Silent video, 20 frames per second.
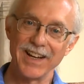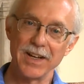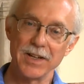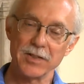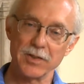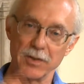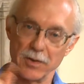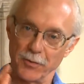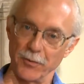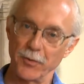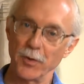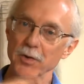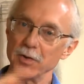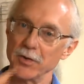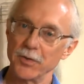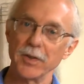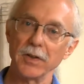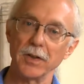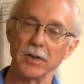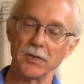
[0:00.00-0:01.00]
So the
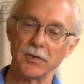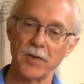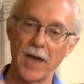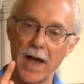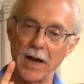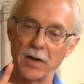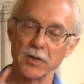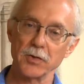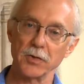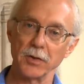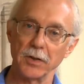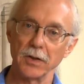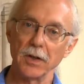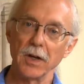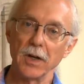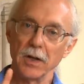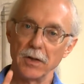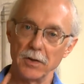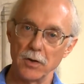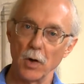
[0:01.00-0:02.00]
first thing is to actually
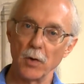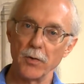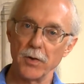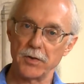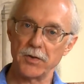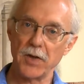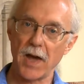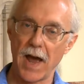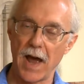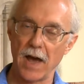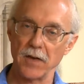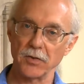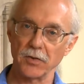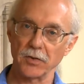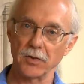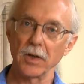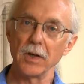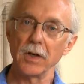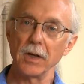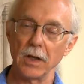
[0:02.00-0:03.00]
know the task.